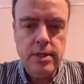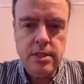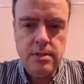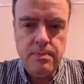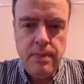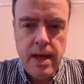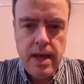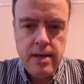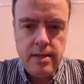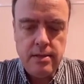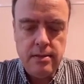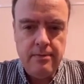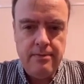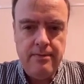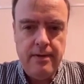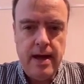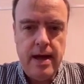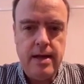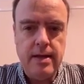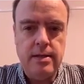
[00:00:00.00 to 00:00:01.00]
respect
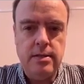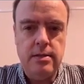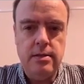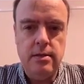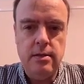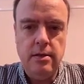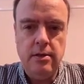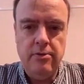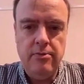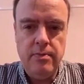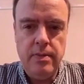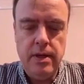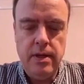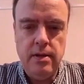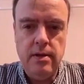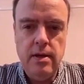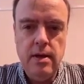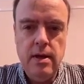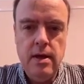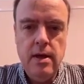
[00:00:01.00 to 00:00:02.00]
the fact that you've
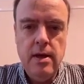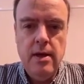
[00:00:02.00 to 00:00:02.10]
been